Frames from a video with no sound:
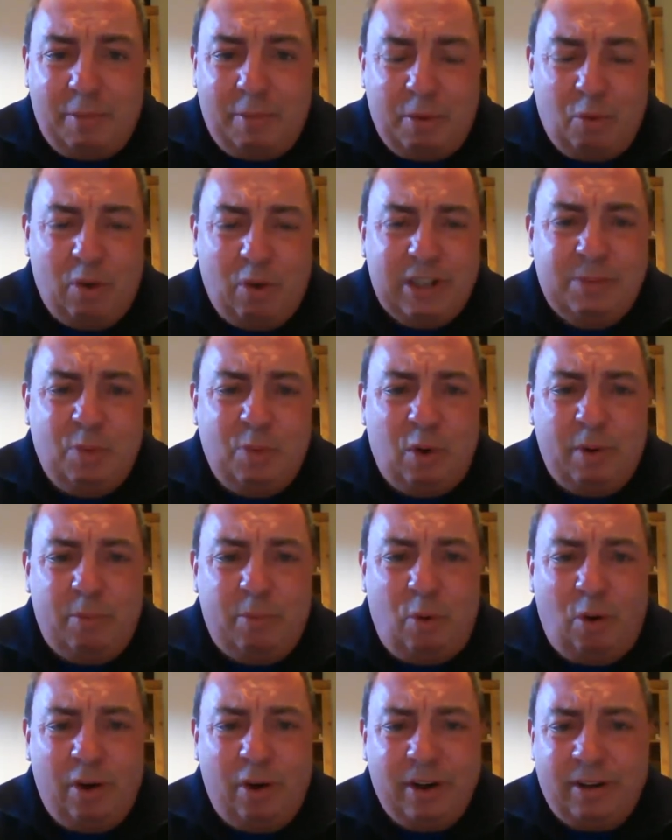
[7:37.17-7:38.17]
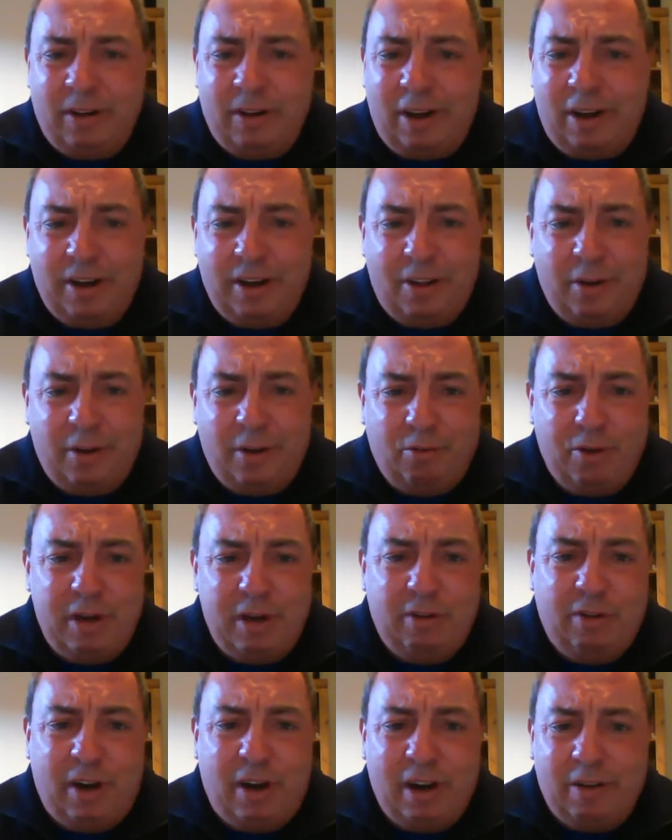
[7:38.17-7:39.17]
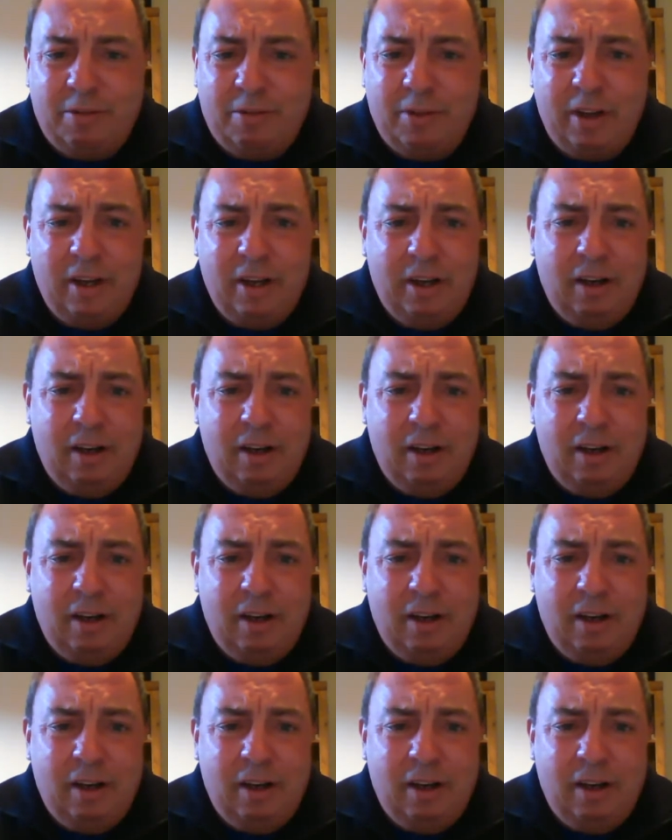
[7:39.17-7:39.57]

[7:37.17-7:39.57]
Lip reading: I mean, what's more important, another rerun